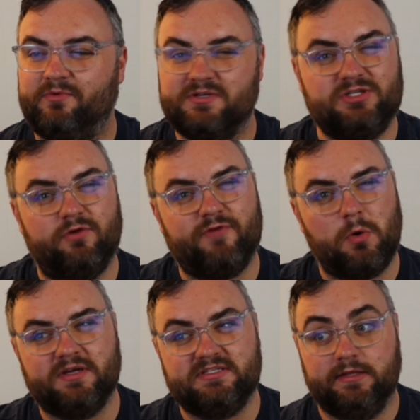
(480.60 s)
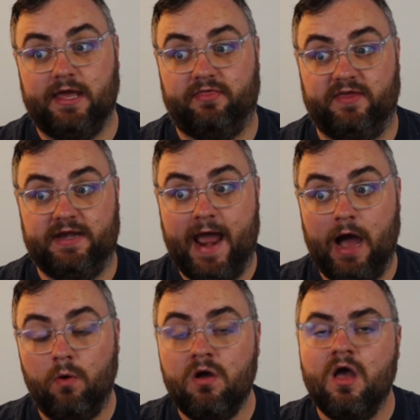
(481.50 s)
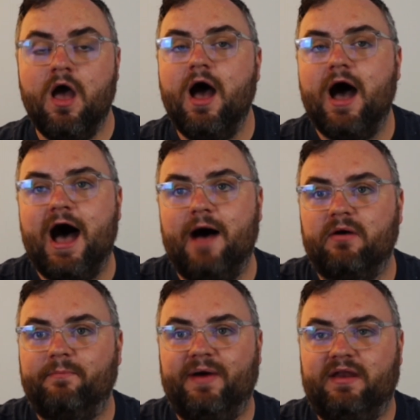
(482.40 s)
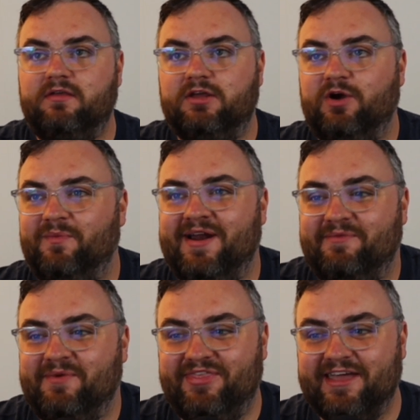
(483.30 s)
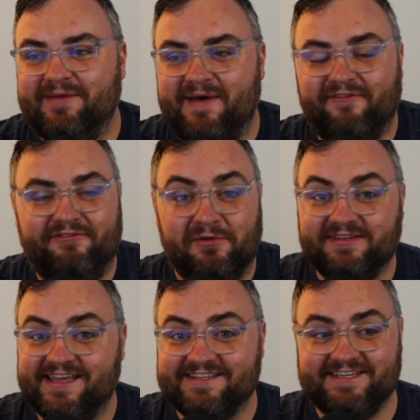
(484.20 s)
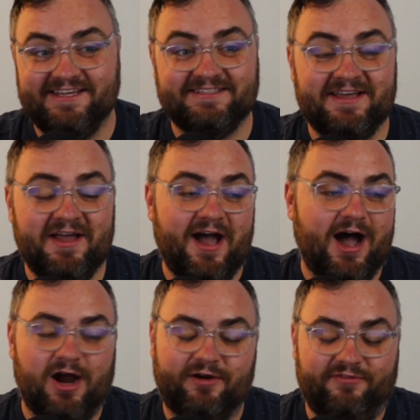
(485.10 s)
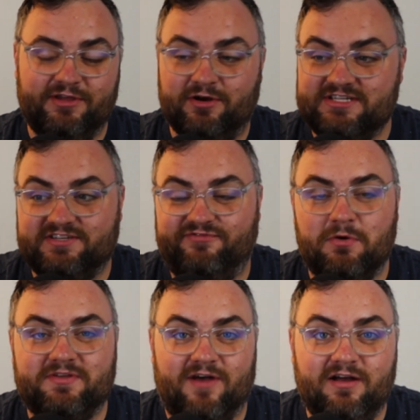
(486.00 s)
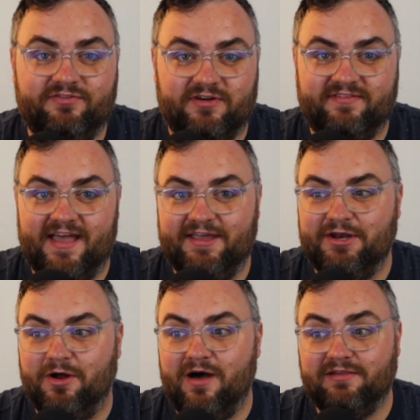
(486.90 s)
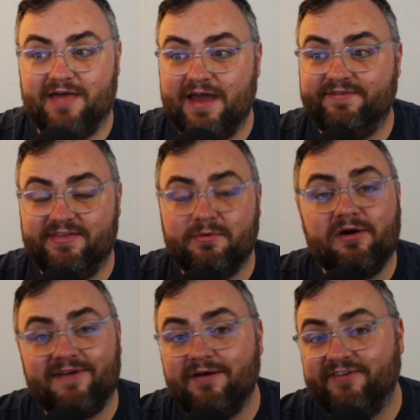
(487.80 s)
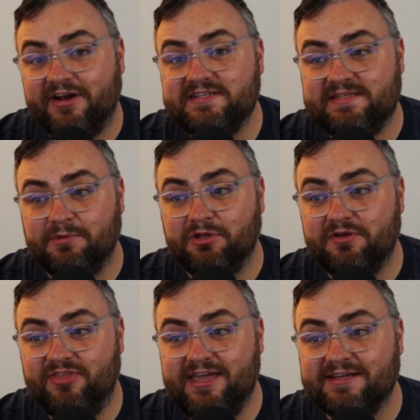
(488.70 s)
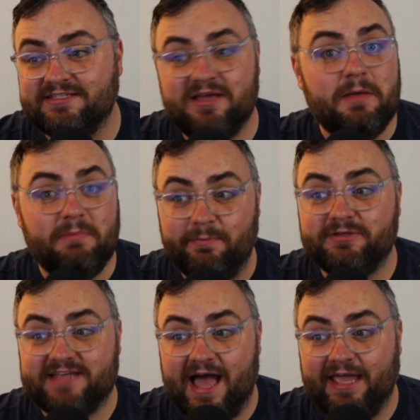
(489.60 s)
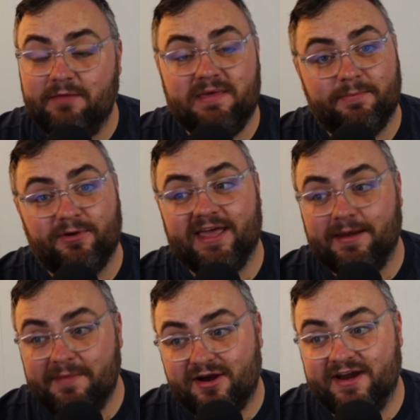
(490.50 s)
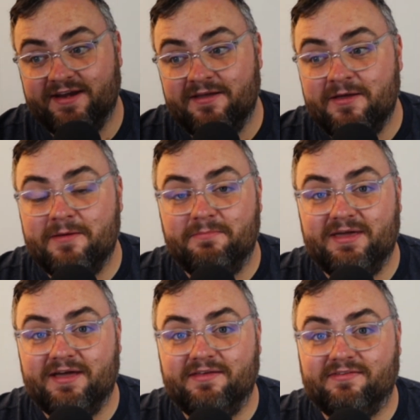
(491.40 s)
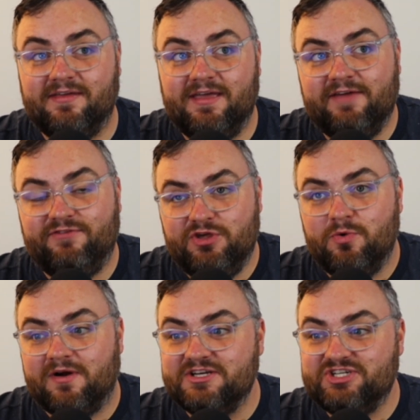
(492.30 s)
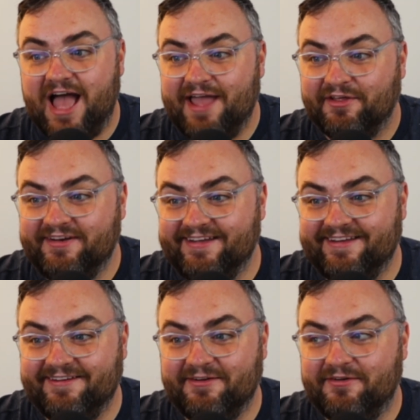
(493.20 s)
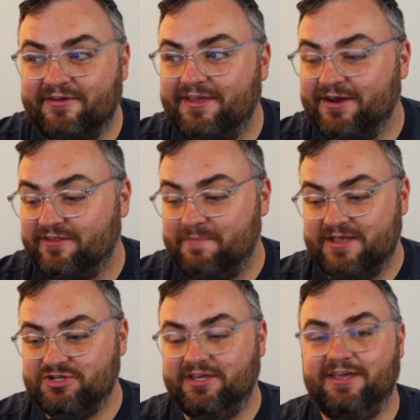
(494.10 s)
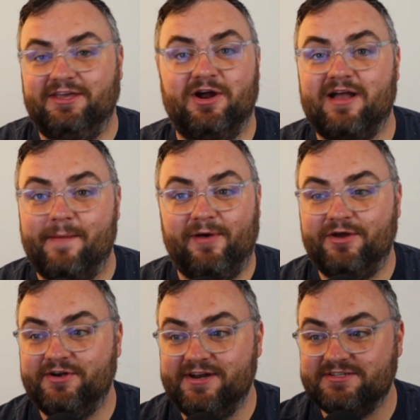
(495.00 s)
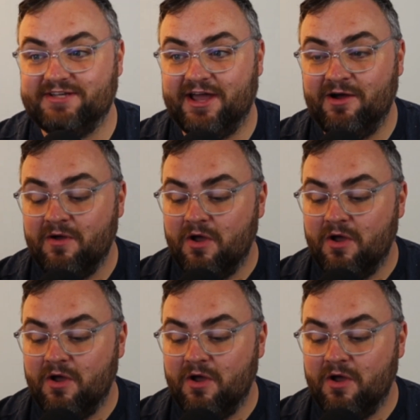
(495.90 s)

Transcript: we're so focused in the now. But when we think about folk dances, or just folk songs for a second, a lot of them are about very similar things: people dying and people getting married. Because if you were a child, especially, a couple hundred years ago,